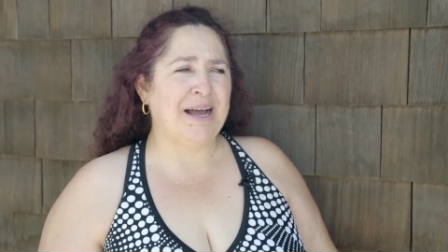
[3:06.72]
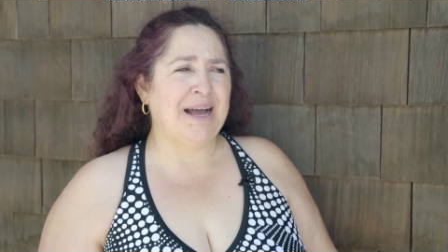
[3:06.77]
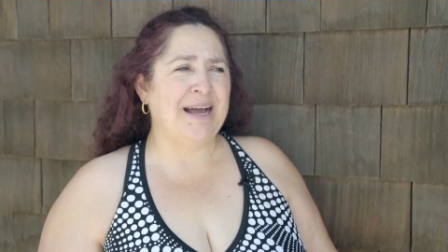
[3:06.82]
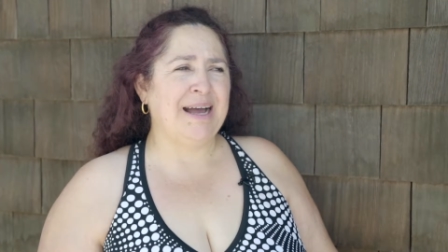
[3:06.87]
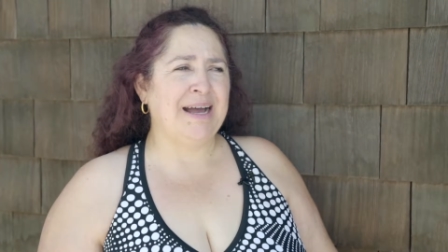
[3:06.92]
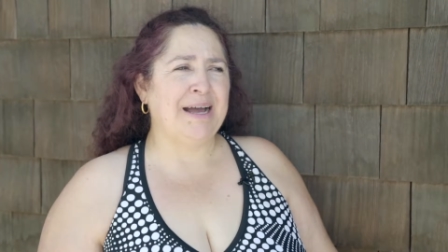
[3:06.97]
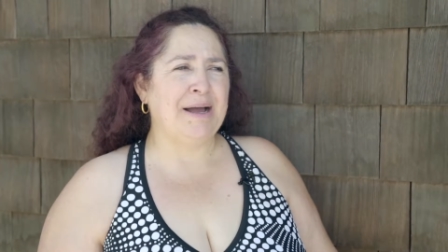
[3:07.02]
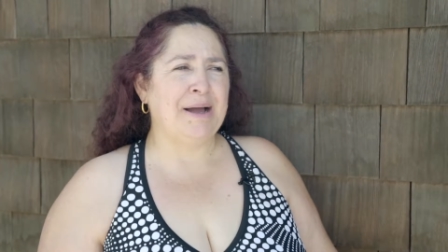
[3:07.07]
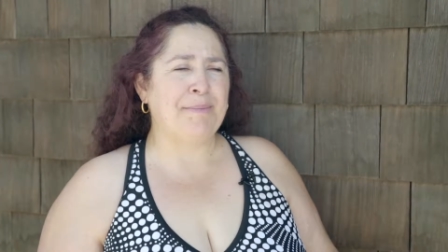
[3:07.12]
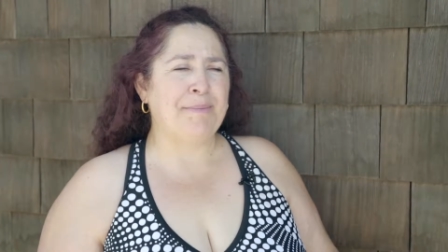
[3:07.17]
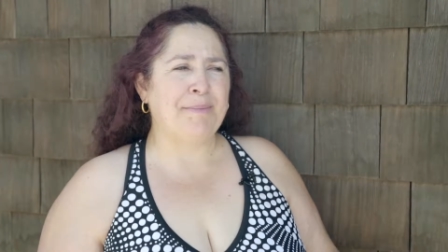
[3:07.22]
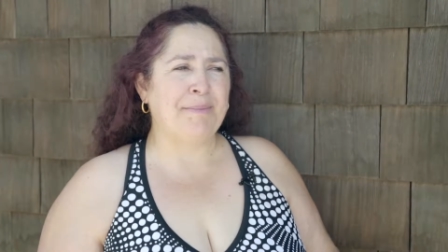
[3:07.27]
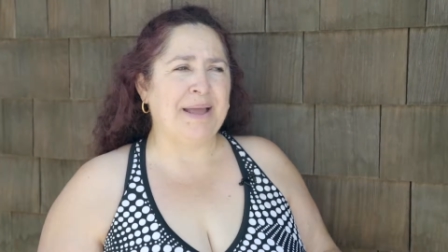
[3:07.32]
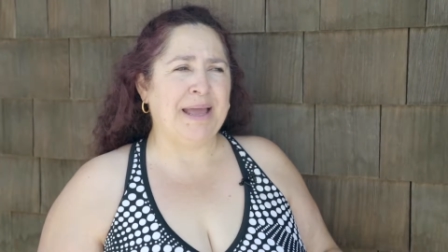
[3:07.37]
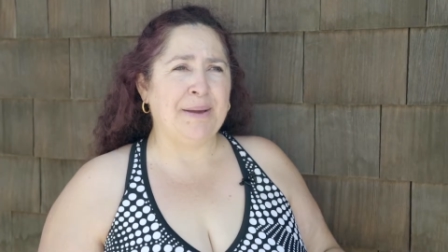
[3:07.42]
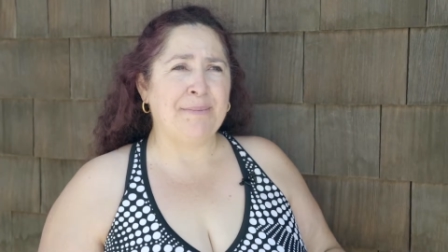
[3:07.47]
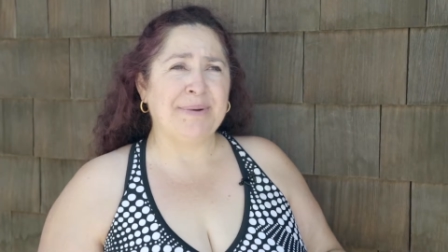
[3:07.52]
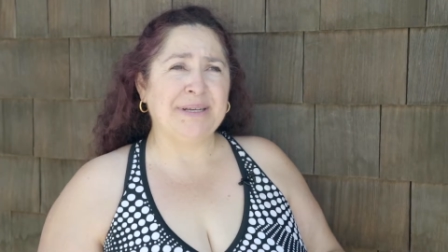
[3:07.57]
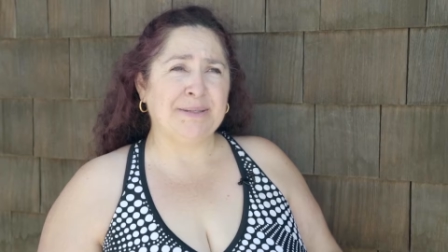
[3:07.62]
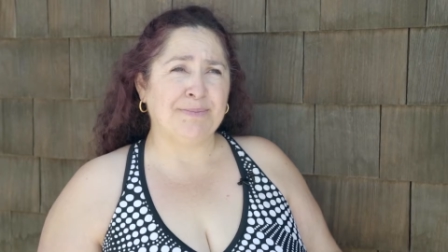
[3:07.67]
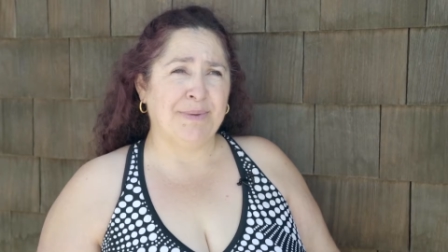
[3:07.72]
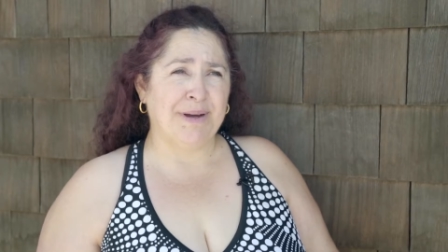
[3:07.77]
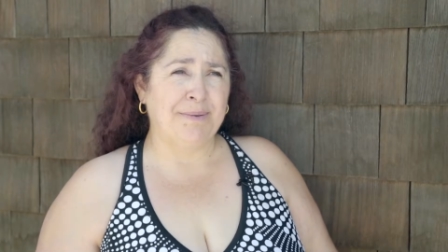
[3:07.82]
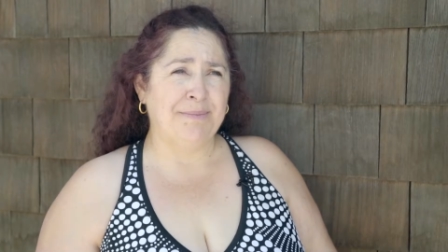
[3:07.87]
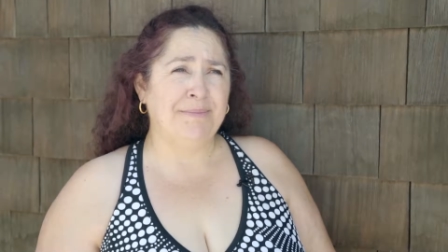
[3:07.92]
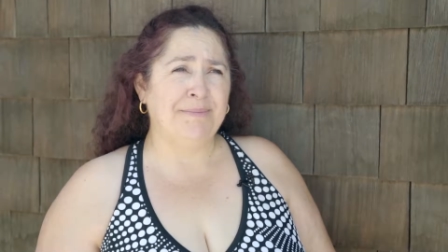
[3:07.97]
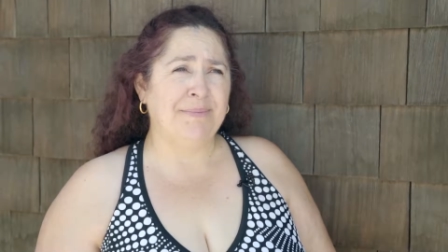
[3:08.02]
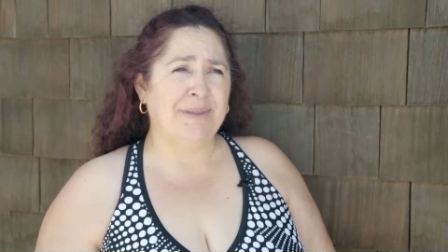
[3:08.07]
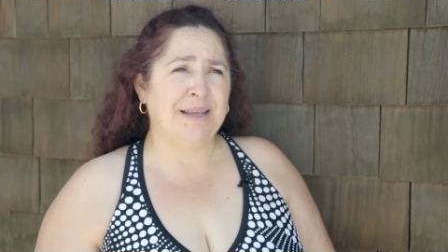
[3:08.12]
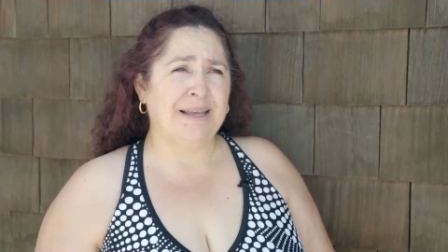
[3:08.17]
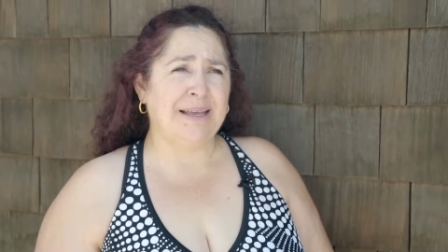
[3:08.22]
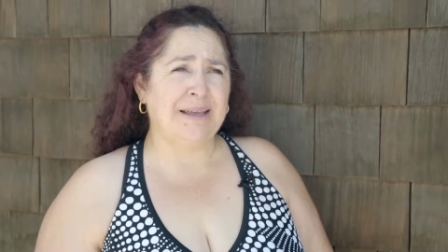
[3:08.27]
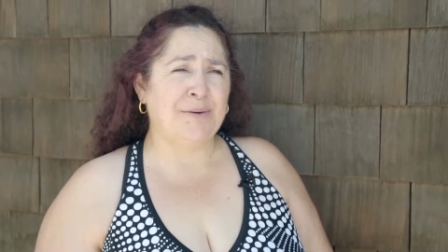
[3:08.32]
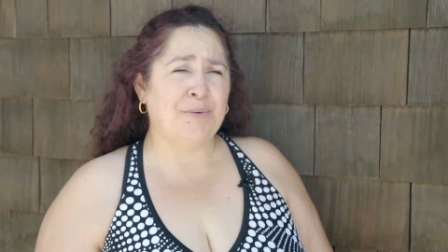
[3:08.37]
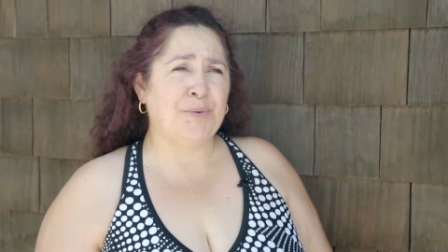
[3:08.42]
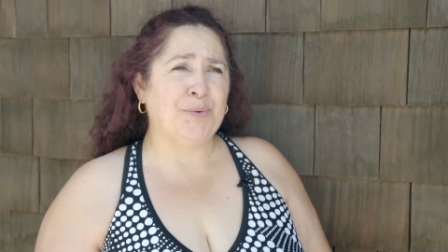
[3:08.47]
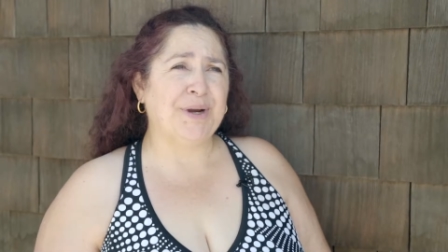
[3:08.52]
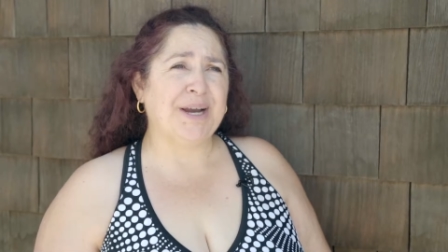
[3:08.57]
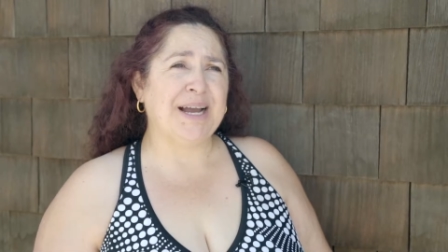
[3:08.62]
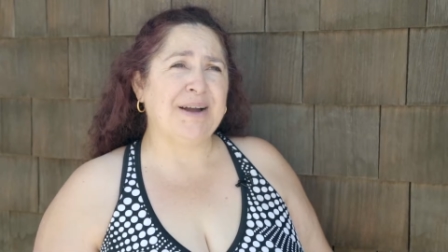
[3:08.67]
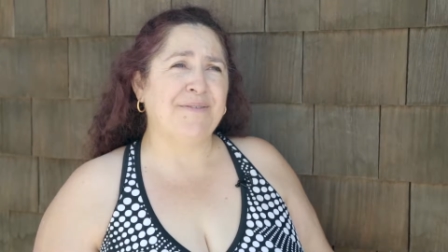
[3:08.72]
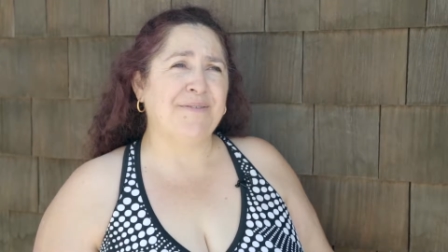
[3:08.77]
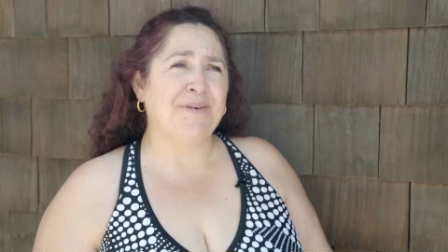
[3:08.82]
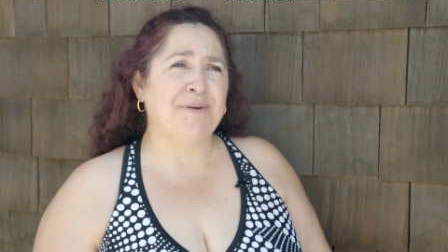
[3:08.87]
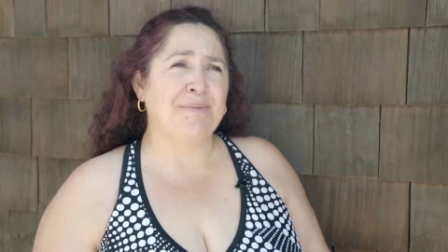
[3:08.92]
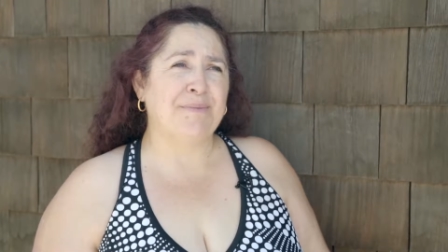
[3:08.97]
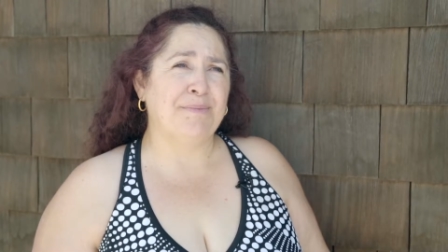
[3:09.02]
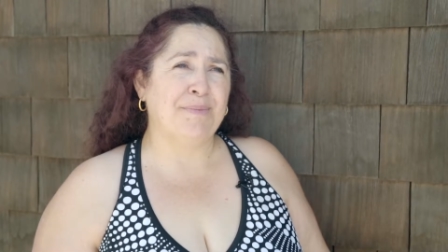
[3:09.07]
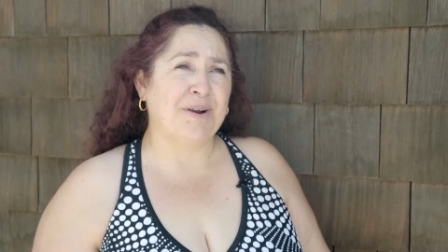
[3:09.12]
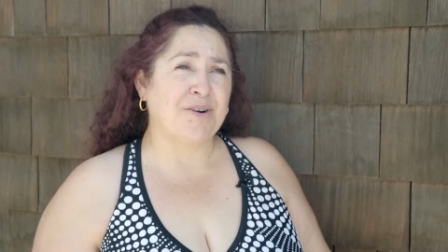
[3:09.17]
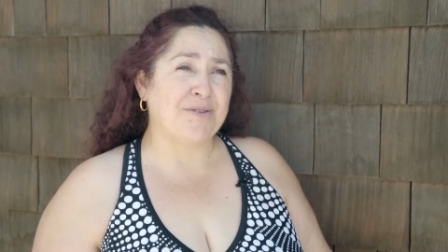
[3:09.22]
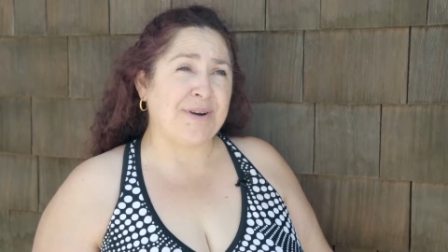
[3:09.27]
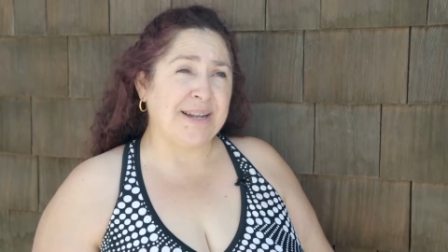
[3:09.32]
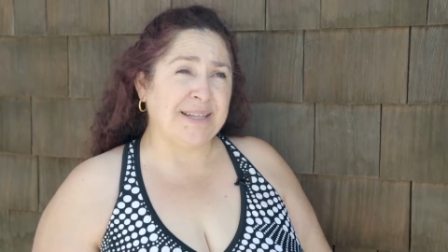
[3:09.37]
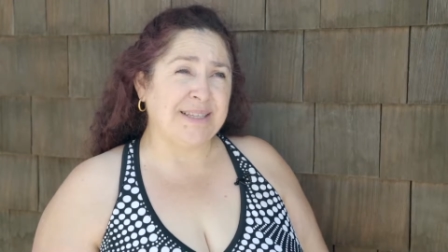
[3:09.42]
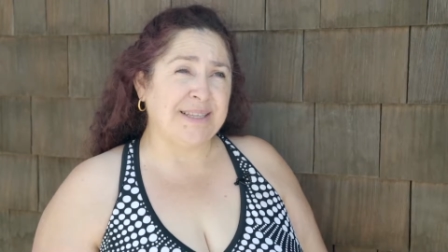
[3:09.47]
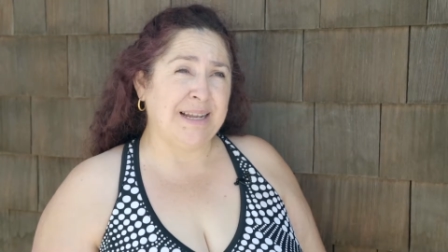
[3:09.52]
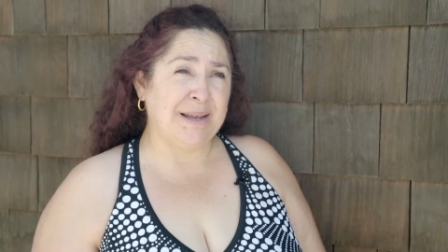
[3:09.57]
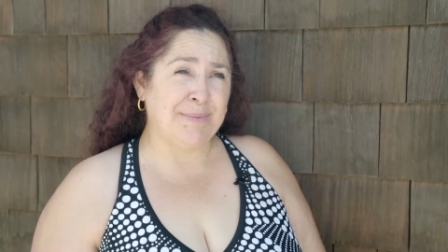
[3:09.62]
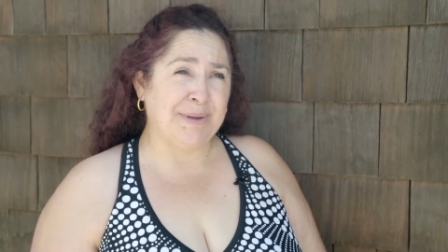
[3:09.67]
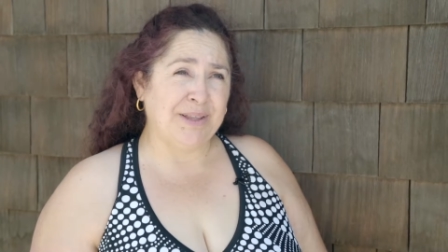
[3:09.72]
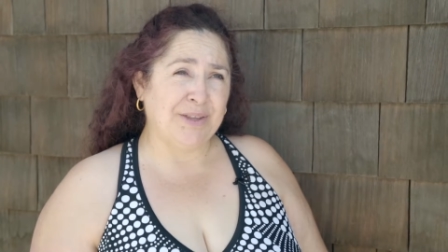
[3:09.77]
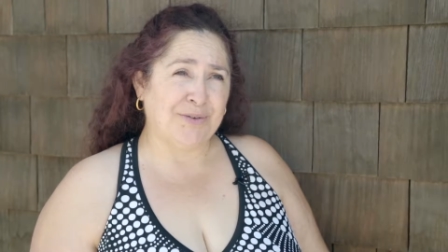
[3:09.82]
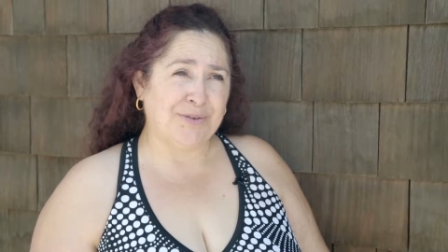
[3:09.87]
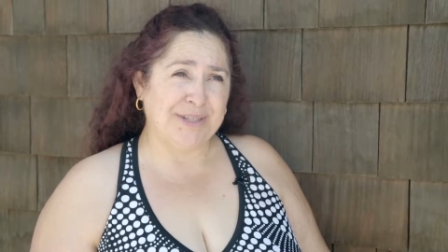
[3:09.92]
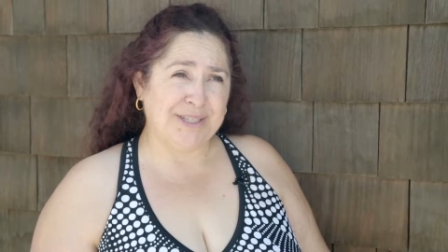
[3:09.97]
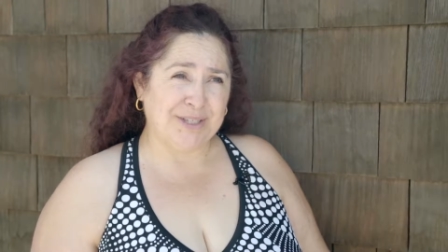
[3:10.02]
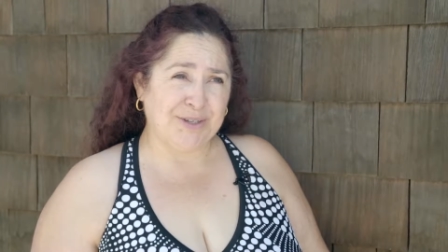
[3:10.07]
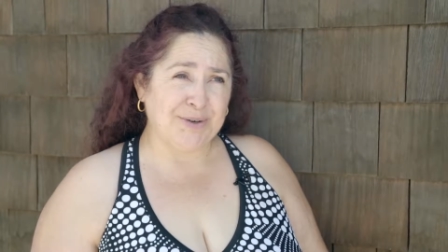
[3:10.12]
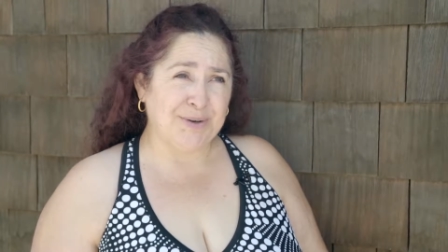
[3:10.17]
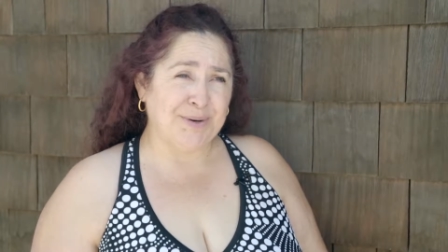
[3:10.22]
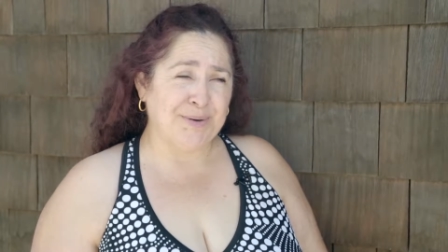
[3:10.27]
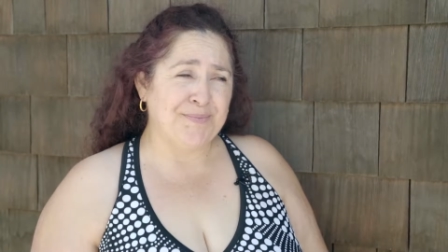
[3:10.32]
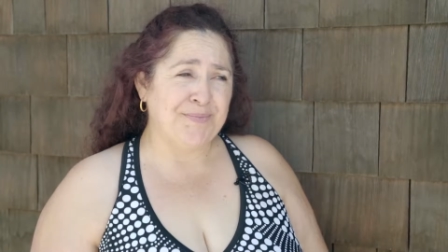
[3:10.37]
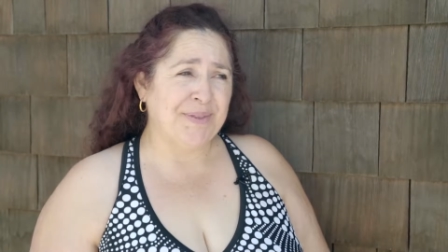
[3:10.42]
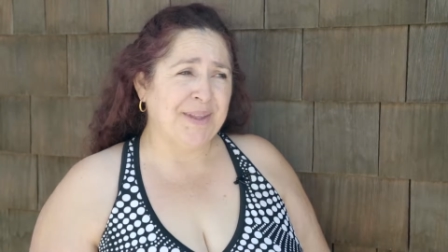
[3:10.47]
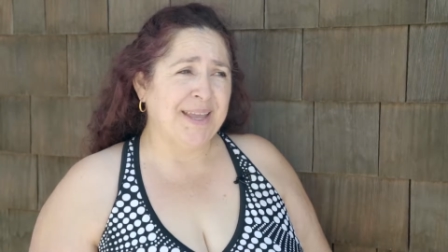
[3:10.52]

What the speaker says: I'm Emma's mom, and we come from Grant Elementary School.